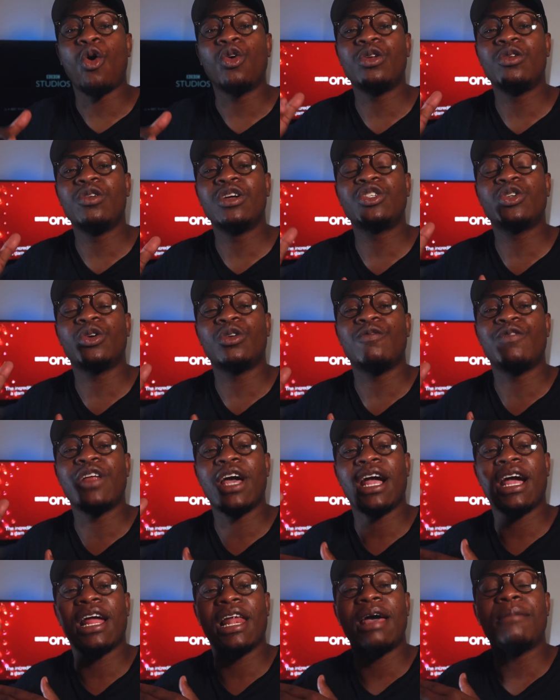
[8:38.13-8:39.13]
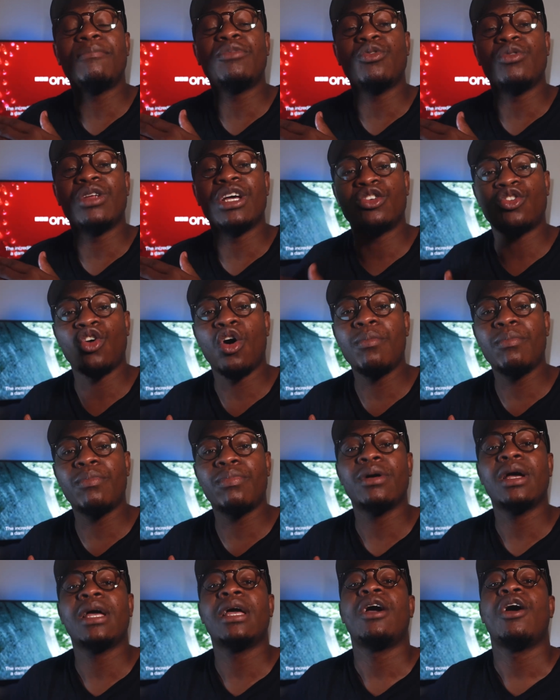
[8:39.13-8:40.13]
continuation of the climb to the
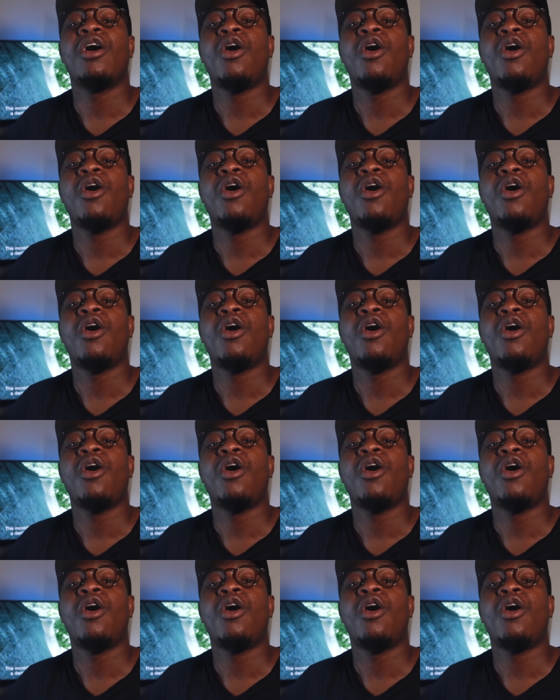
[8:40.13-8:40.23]
top,